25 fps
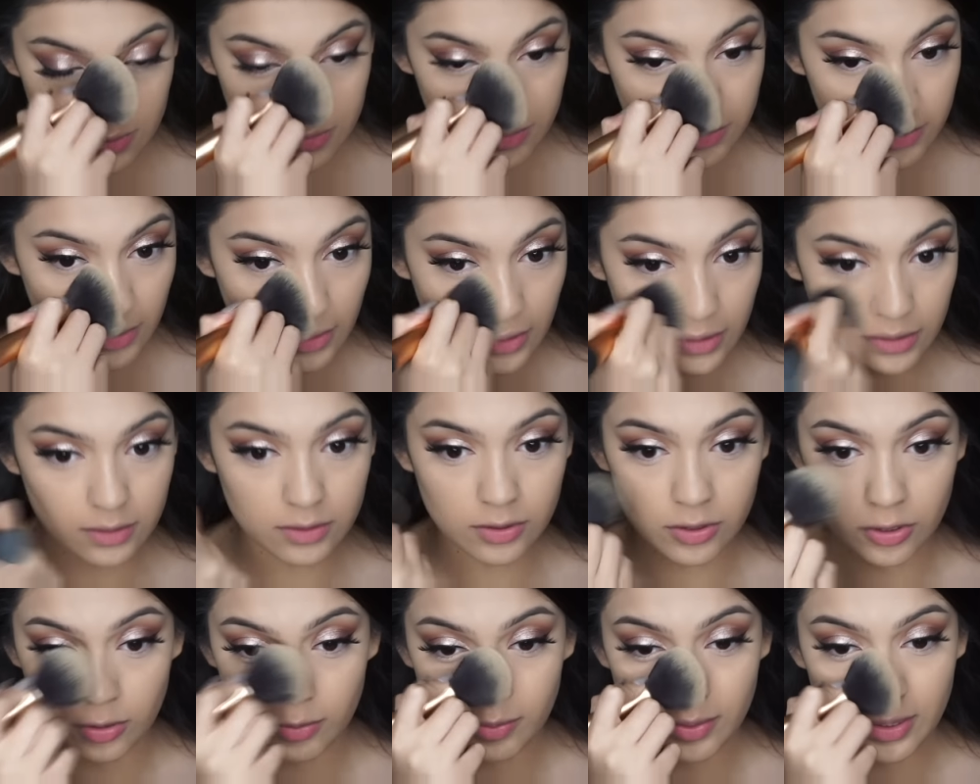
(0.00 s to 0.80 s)
So
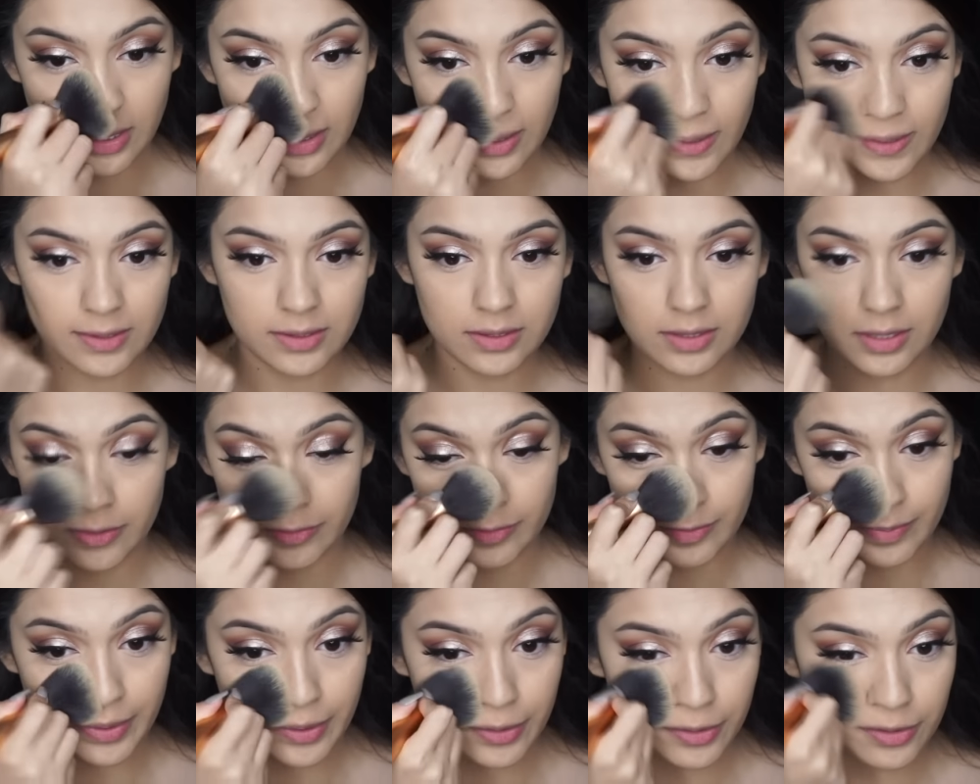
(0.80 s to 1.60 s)
nobody likes to have
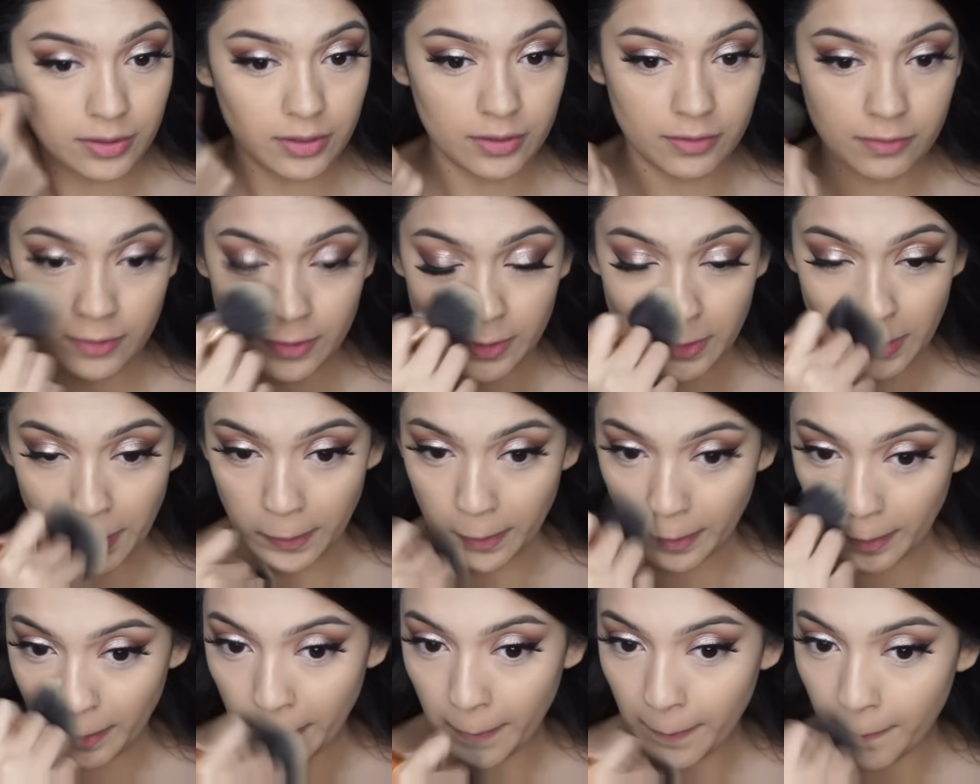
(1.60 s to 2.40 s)
a powdery face.